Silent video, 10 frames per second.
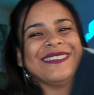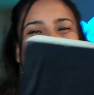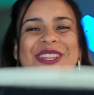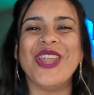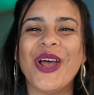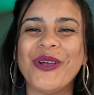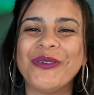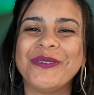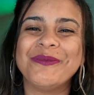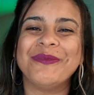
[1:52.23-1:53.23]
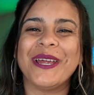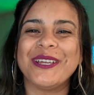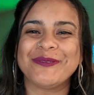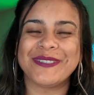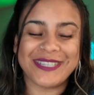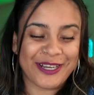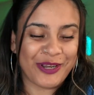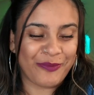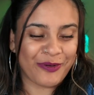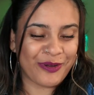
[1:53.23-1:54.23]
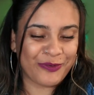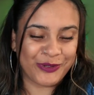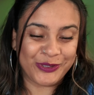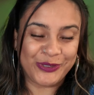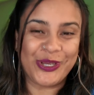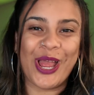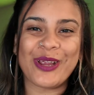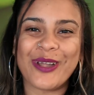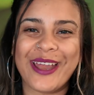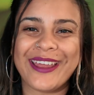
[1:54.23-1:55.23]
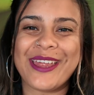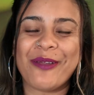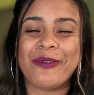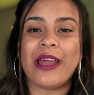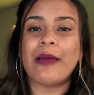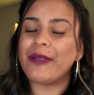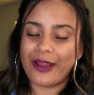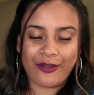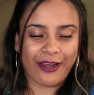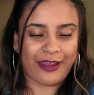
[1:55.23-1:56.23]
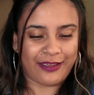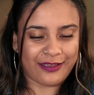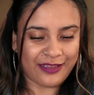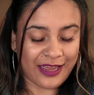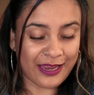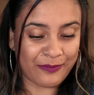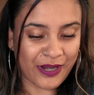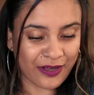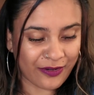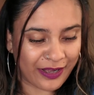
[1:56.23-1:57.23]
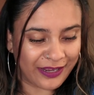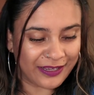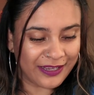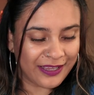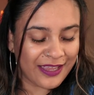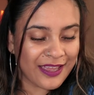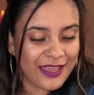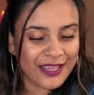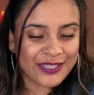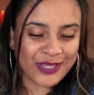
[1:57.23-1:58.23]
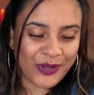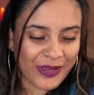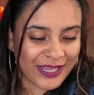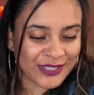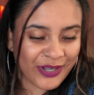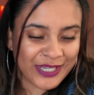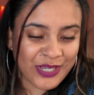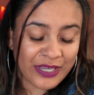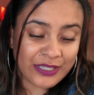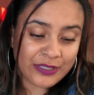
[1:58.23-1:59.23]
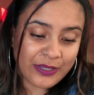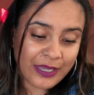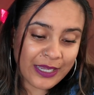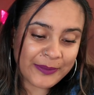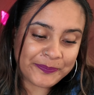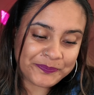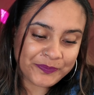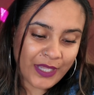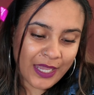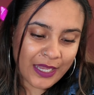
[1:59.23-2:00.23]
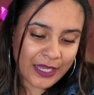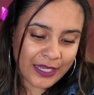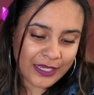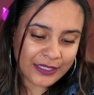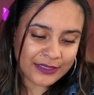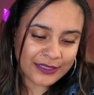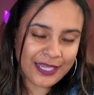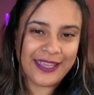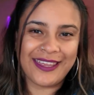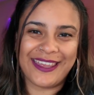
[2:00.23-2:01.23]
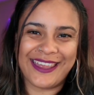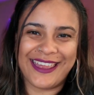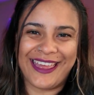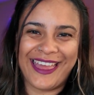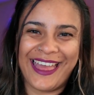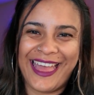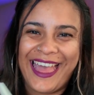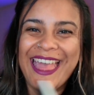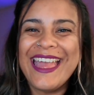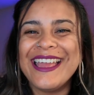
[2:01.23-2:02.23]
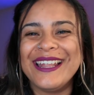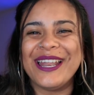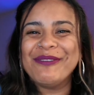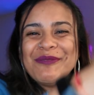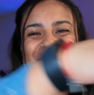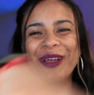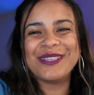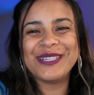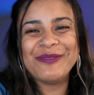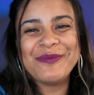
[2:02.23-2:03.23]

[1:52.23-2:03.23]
No, my husband said number one rule, do not cry in camera. I'm not crying. I am not crying. So I started talking to him and let me pause.